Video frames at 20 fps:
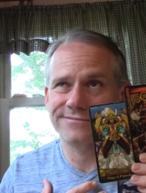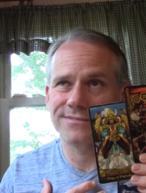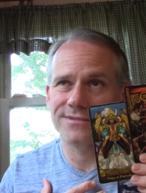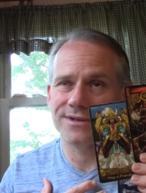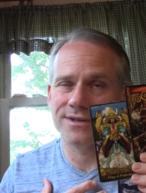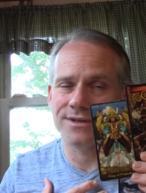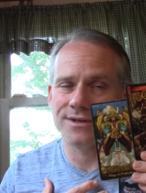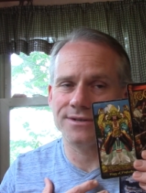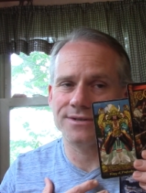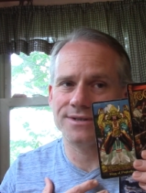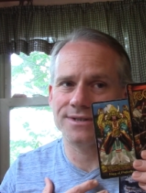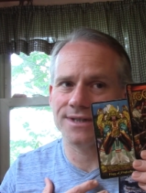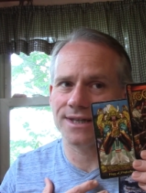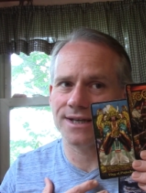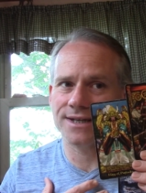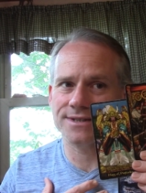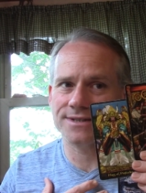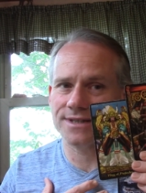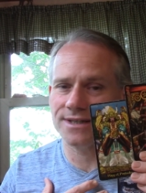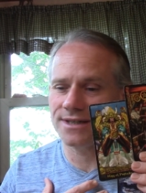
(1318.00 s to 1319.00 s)
there's
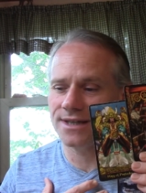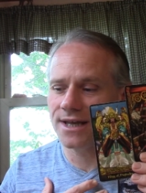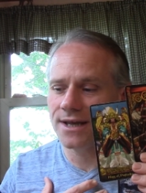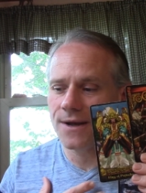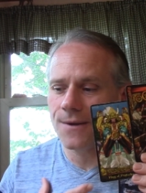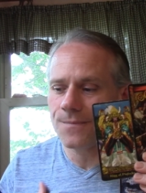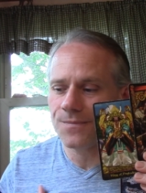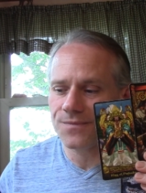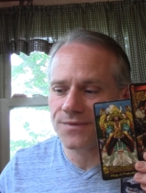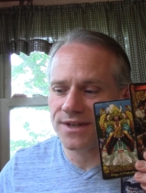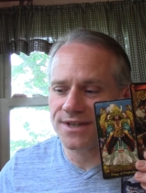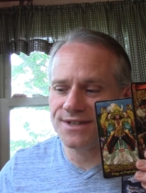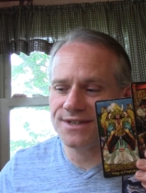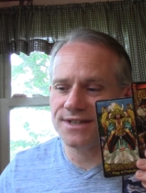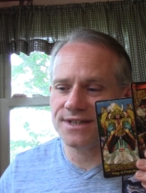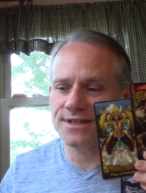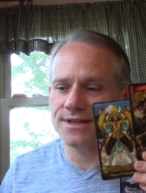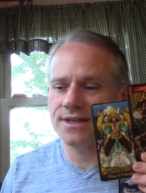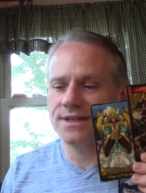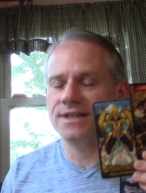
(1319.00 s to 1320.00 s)
things
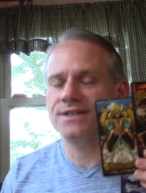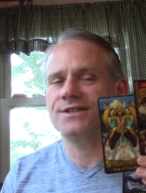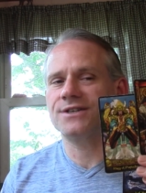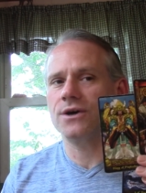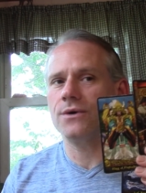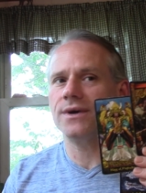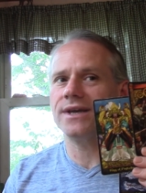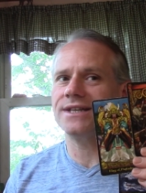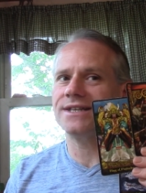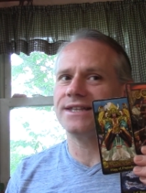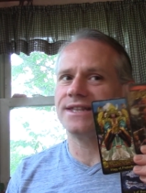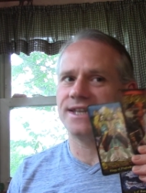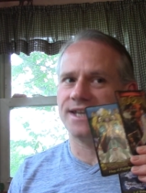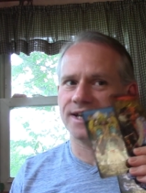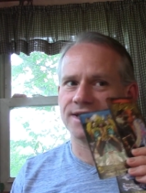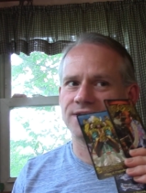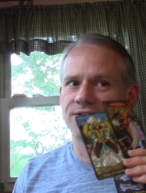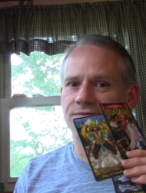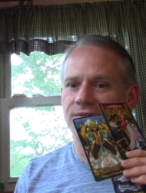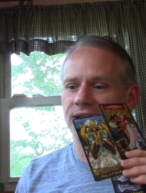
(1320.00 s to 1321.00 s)
this it's going into the
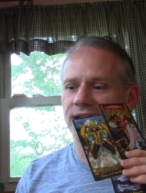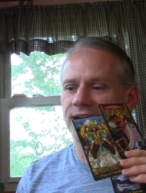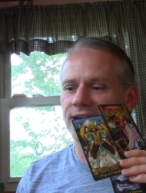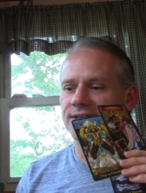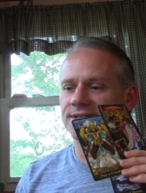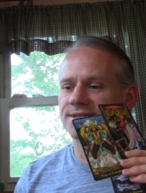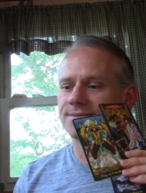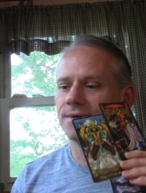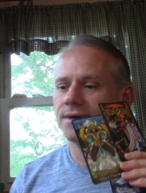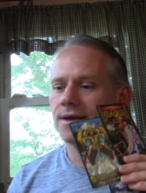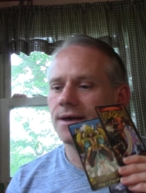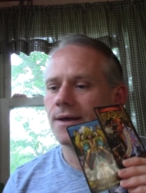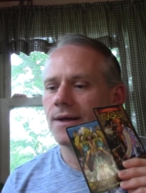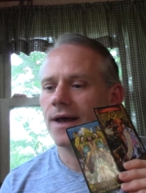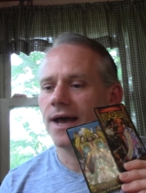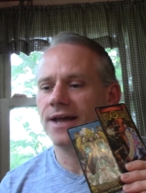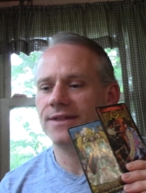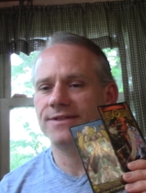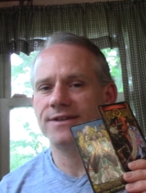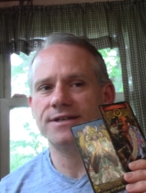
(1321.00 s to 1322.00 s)
next phase.
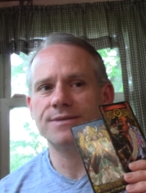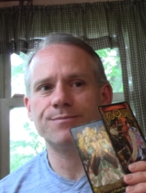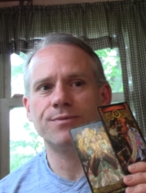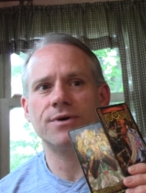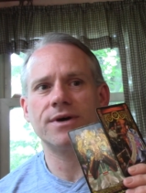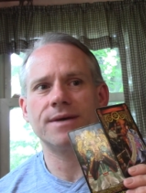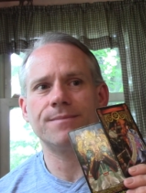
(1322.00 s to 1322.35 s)
At this point,